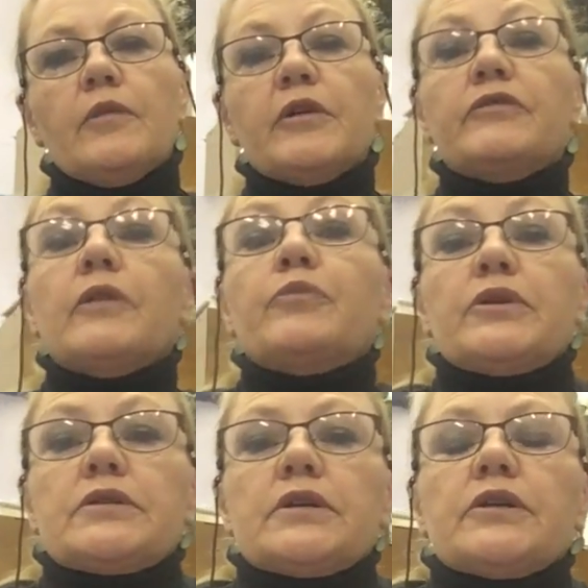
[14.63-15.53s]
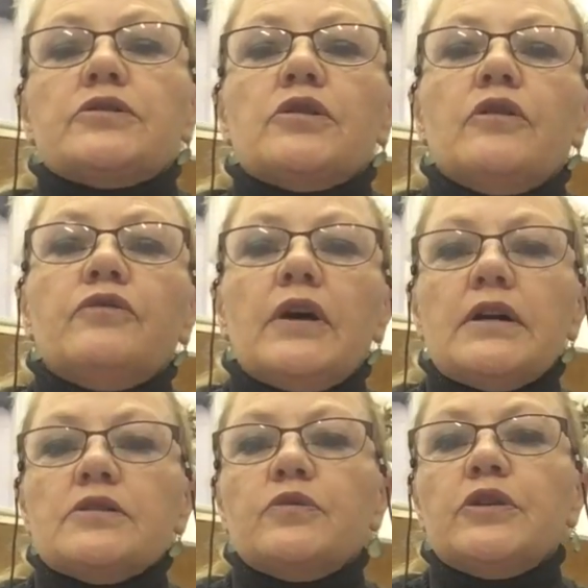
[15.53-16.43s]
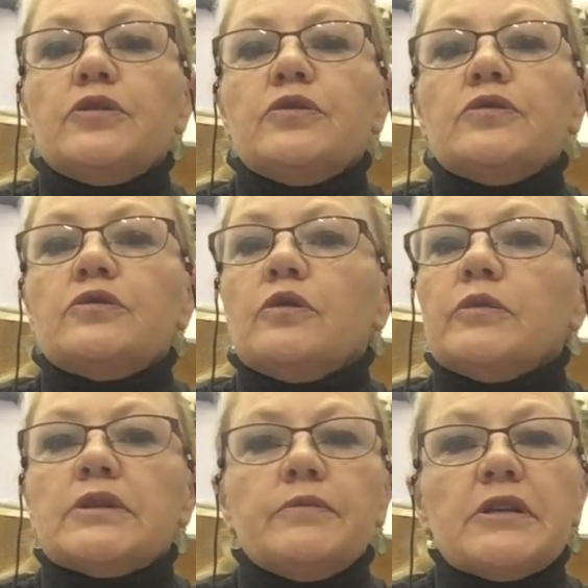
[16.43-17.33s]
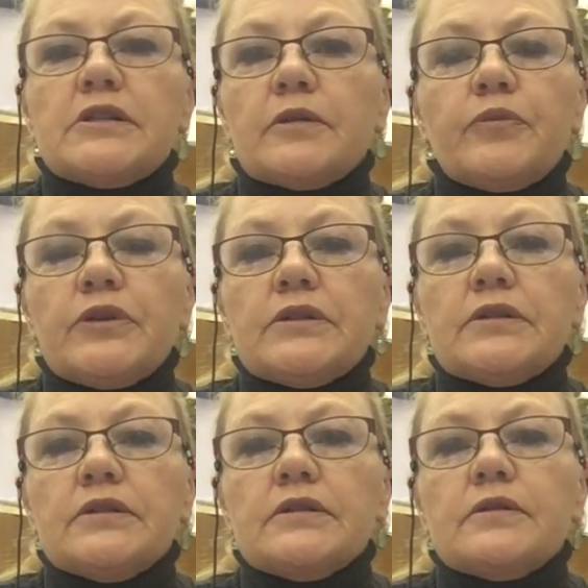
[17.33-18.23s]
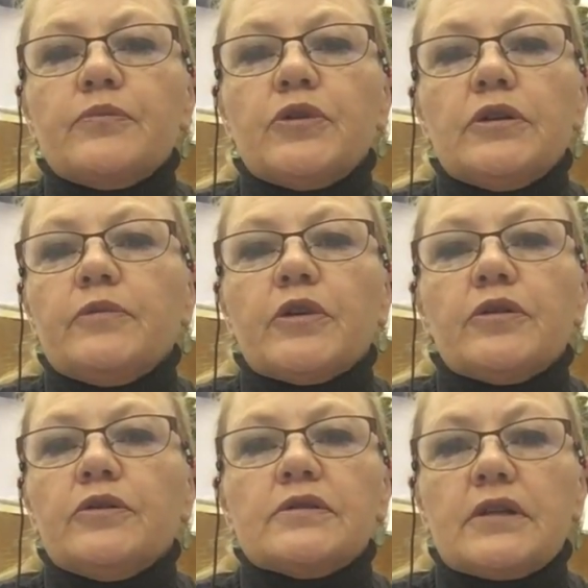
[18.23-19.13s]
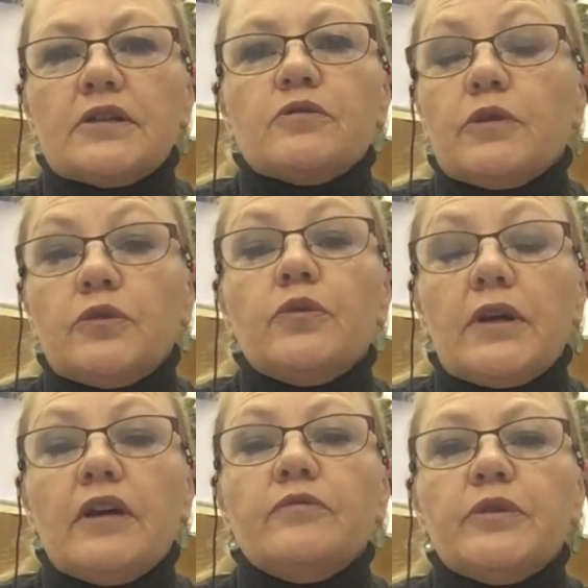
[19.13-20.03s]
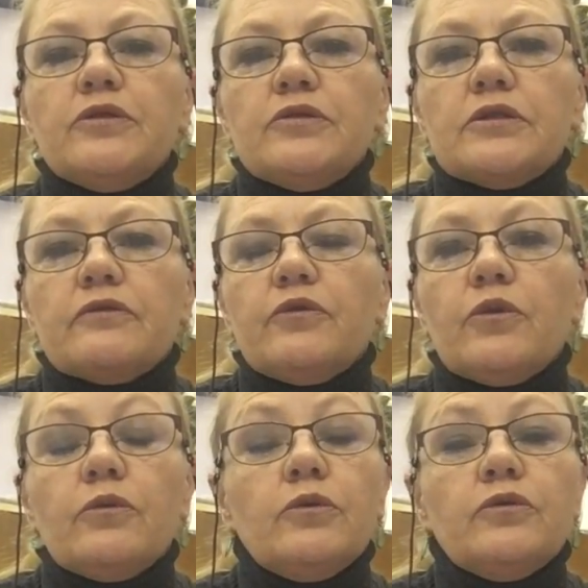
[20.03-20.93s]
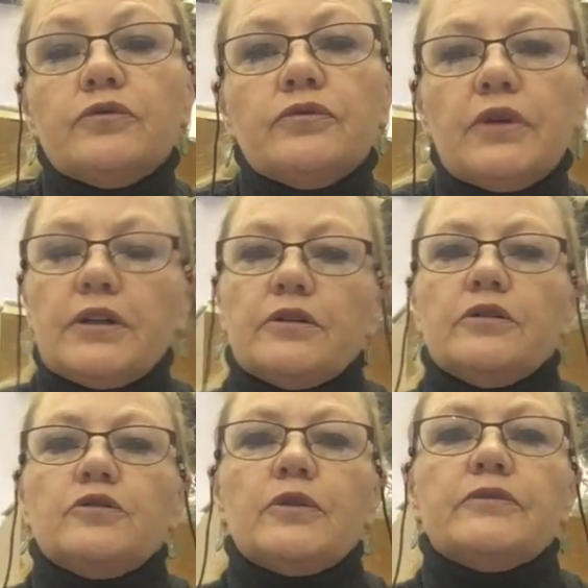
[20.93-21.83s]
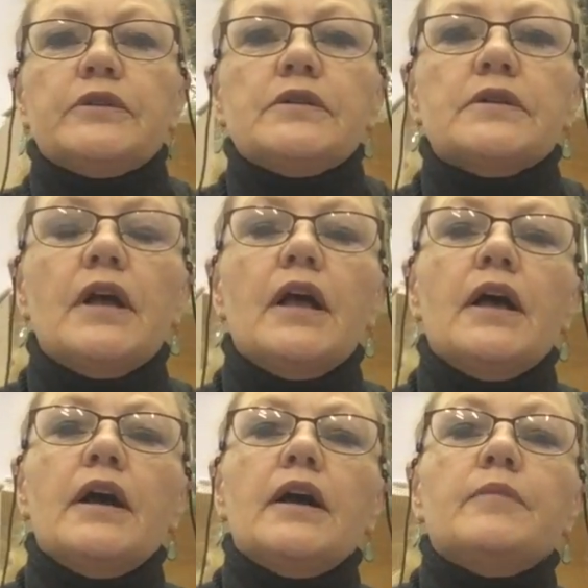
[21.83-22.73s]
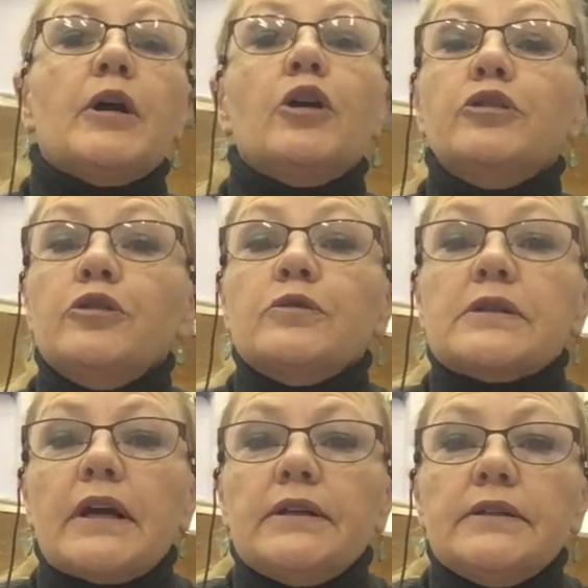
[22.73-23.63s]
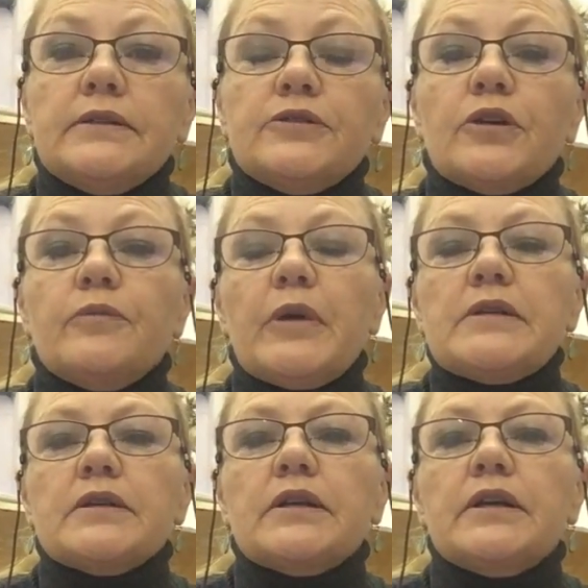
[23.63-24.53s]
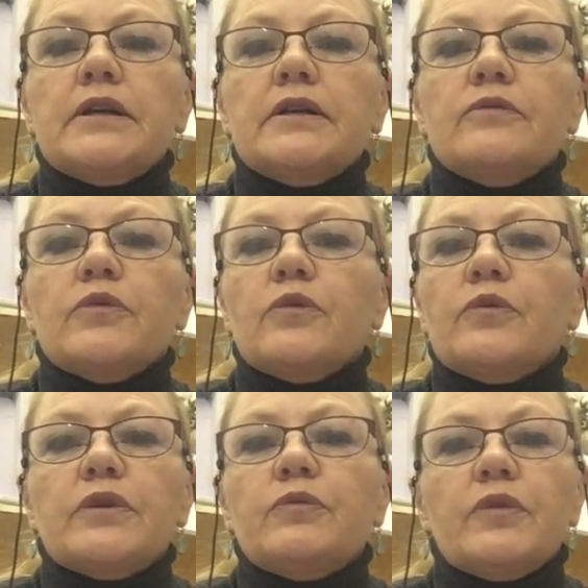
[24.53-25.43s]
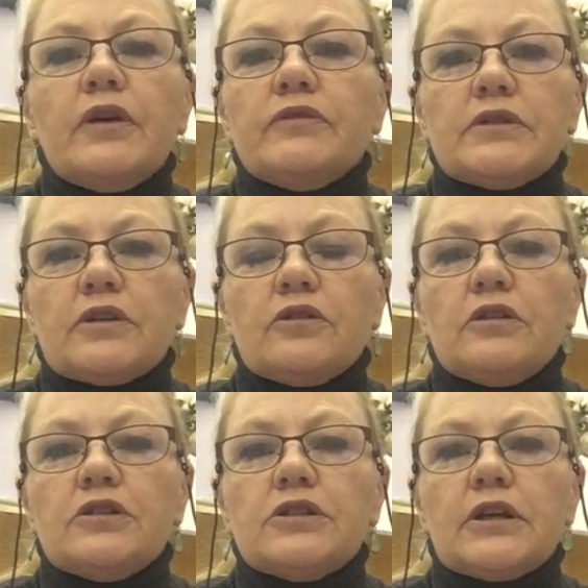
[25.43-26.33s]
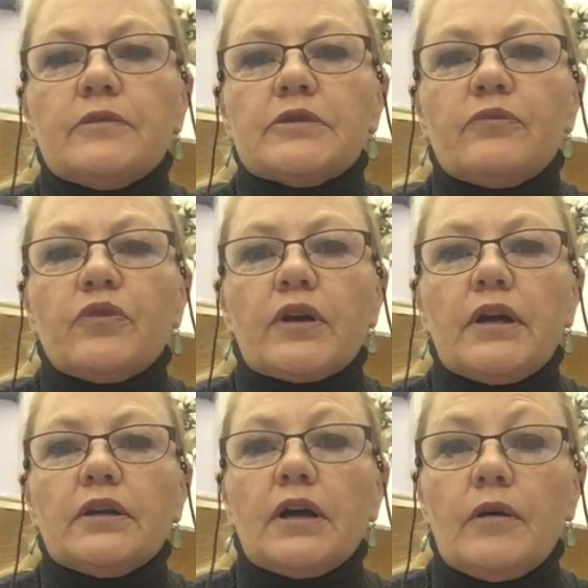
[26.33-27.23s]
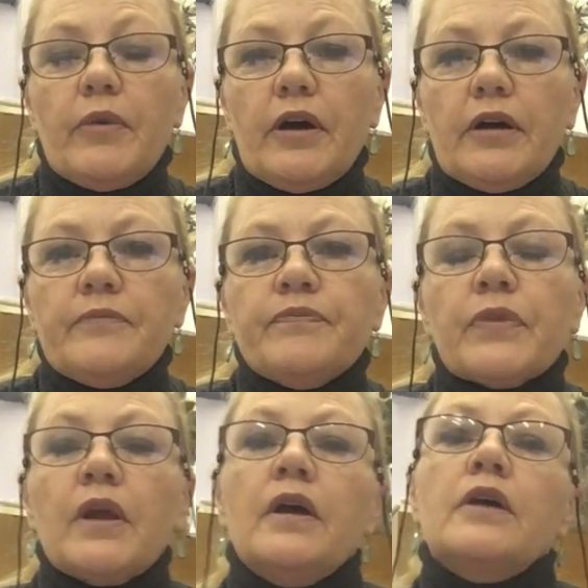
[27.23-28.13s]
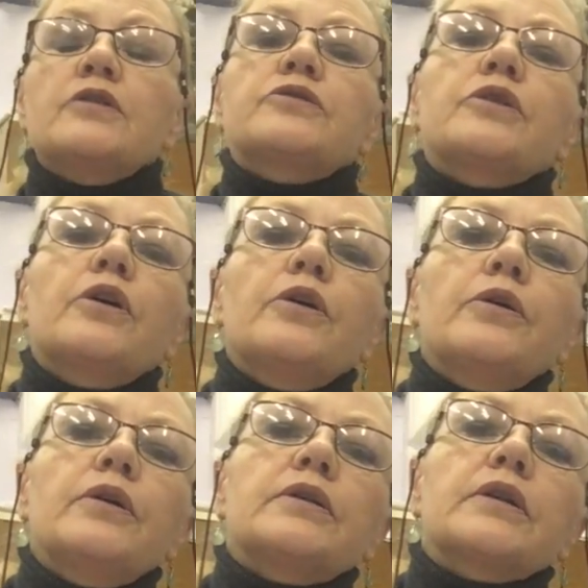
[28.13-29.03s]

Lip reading: if they're printing. So for us, we use normal domestic printers purely because that's what we have been using for, I don't know, 12 years. I only use Canon. So basically, whatever technology comes up for Canon, I buy. So